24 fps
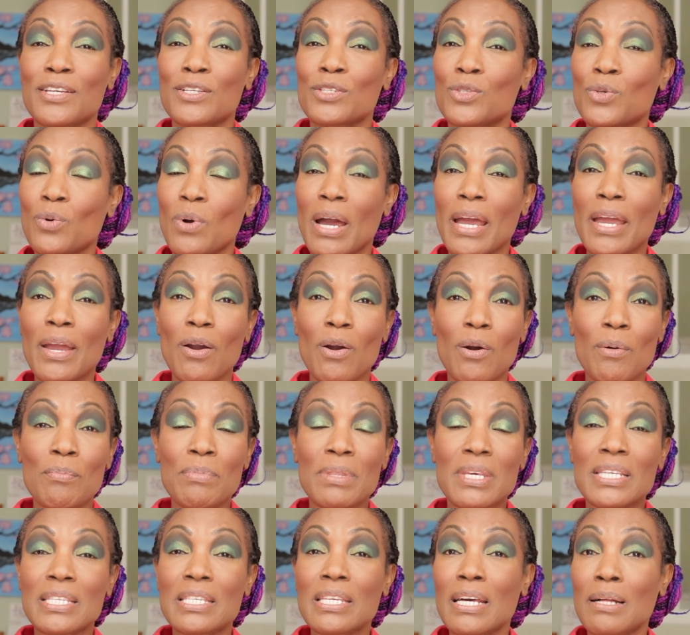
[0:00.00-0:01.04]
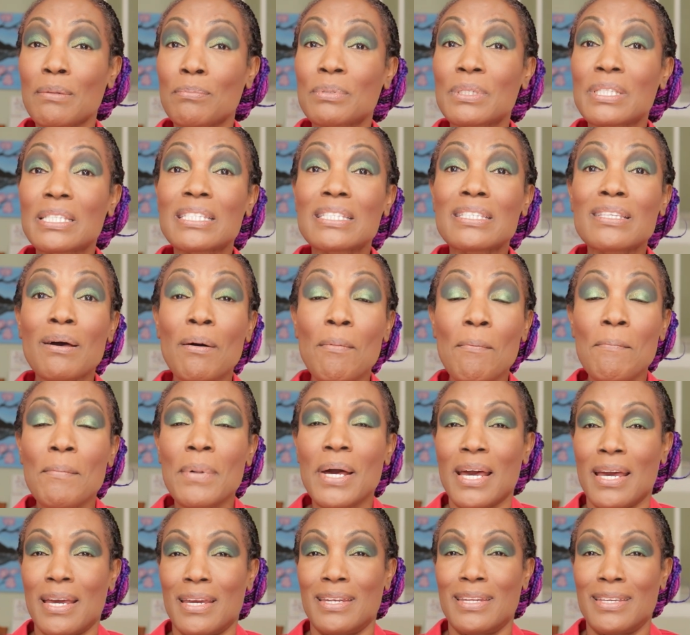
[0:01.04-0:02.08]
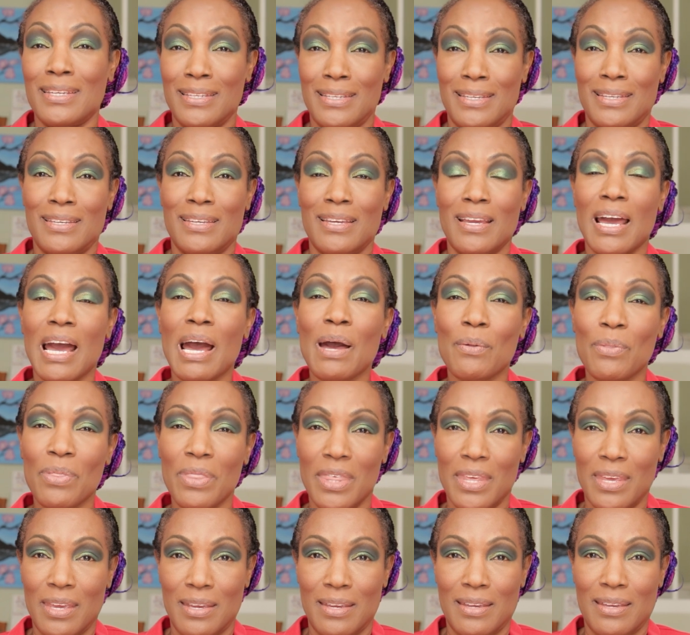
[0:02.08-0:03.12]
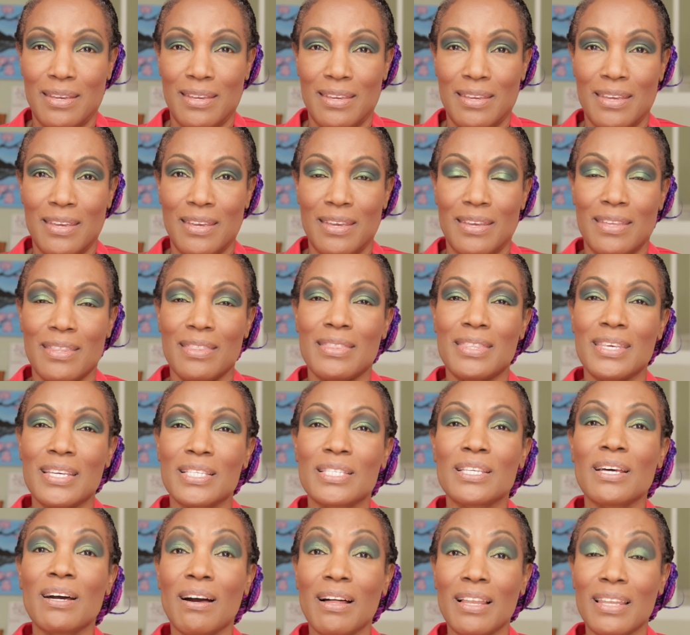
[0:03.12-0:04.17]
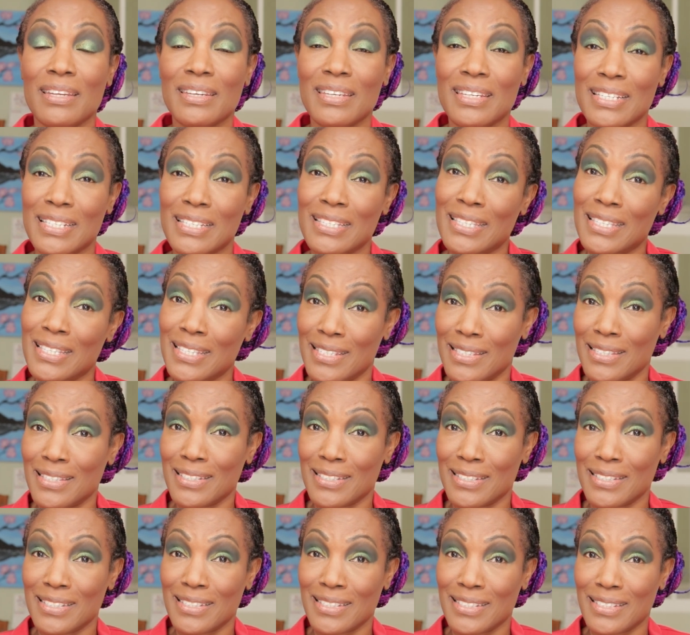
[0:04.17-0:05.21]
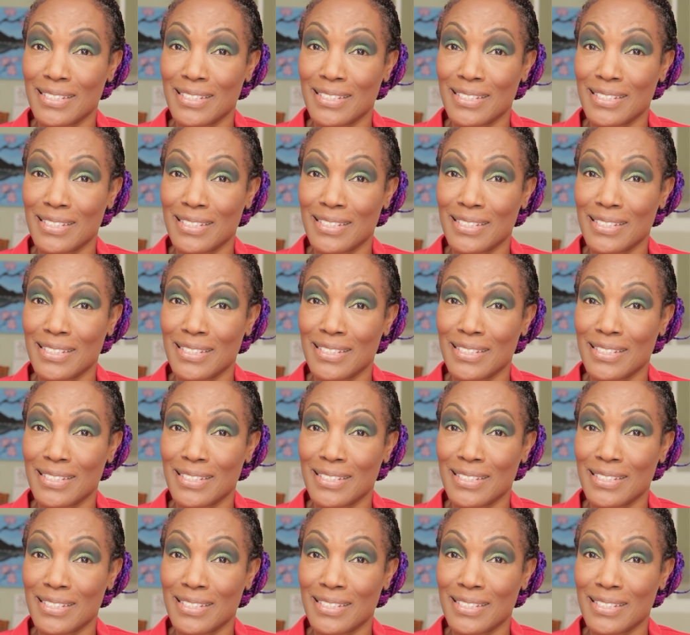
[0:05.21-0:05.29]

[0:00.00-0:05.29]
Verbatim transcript: So I hope this helps somebody out there this holiday season.